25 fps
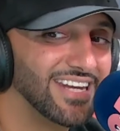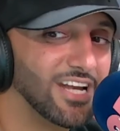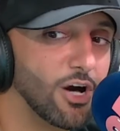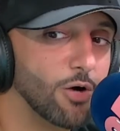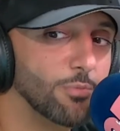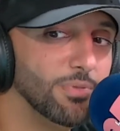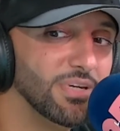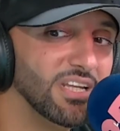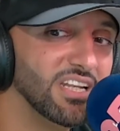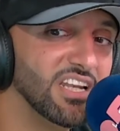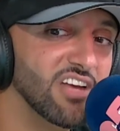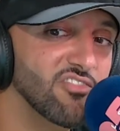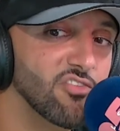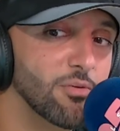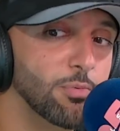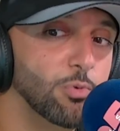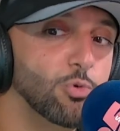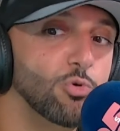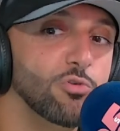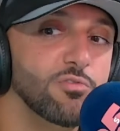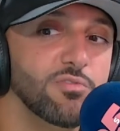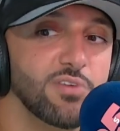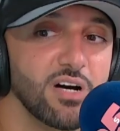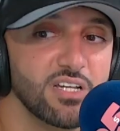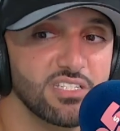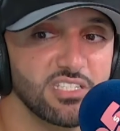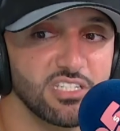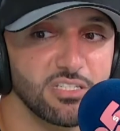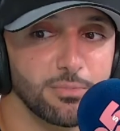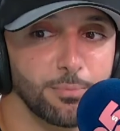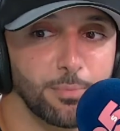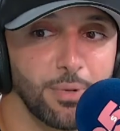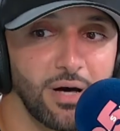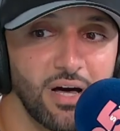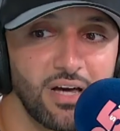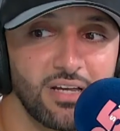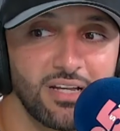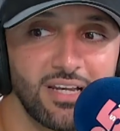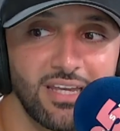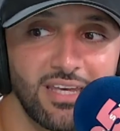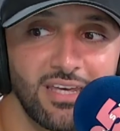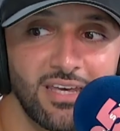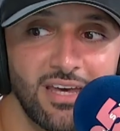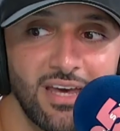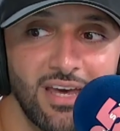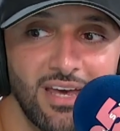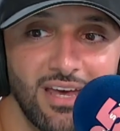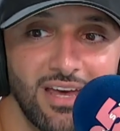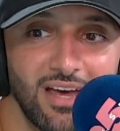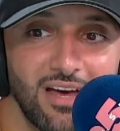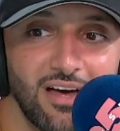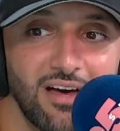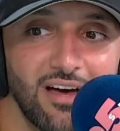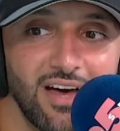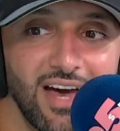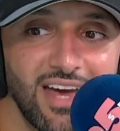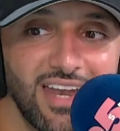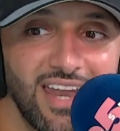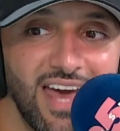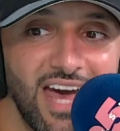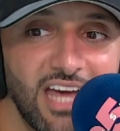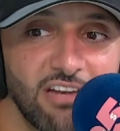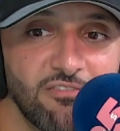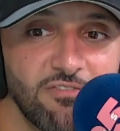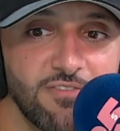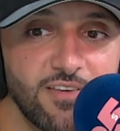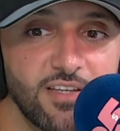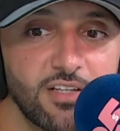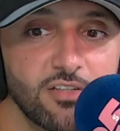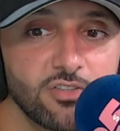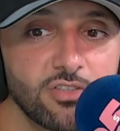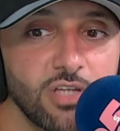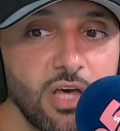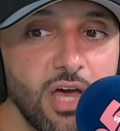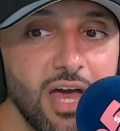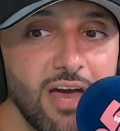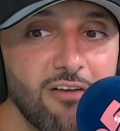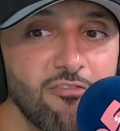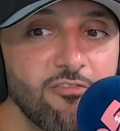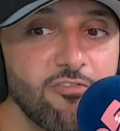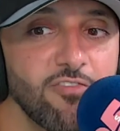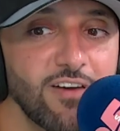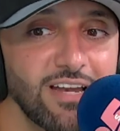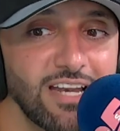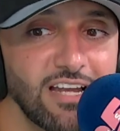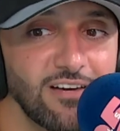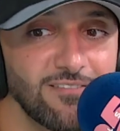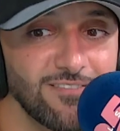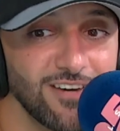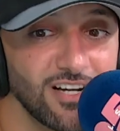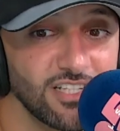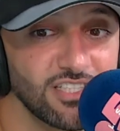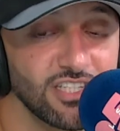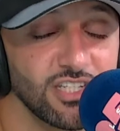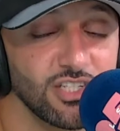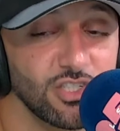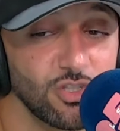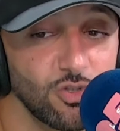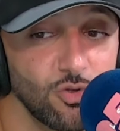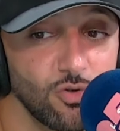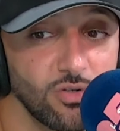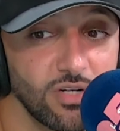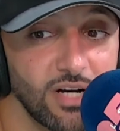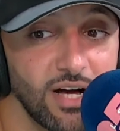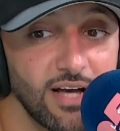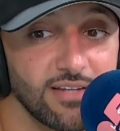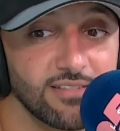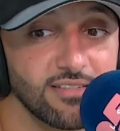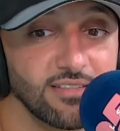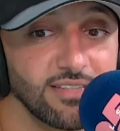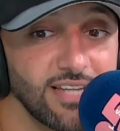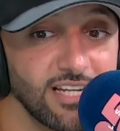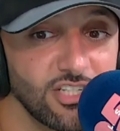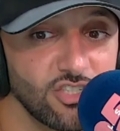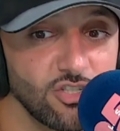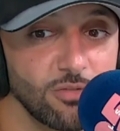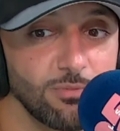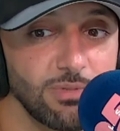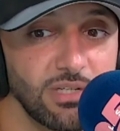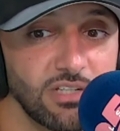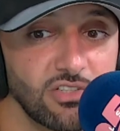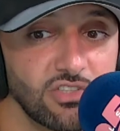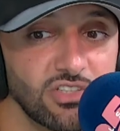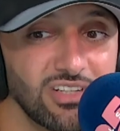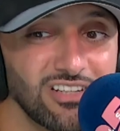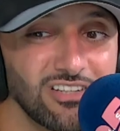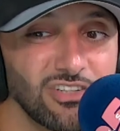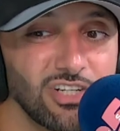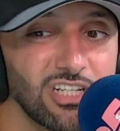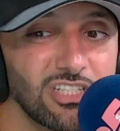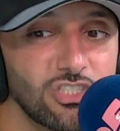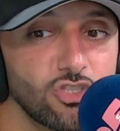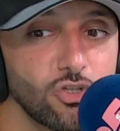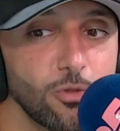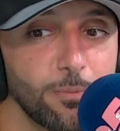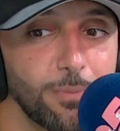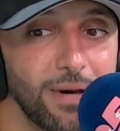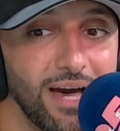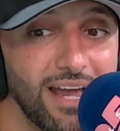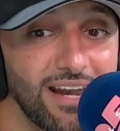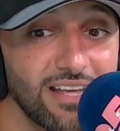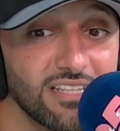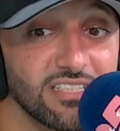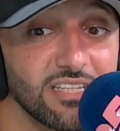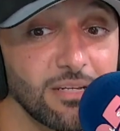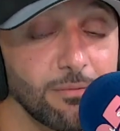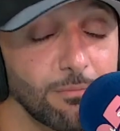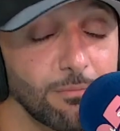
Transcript: and that will be Liverpool versus Burnley at Anfield, Villa versus Newcastle. That should be interesting. Crystal Palace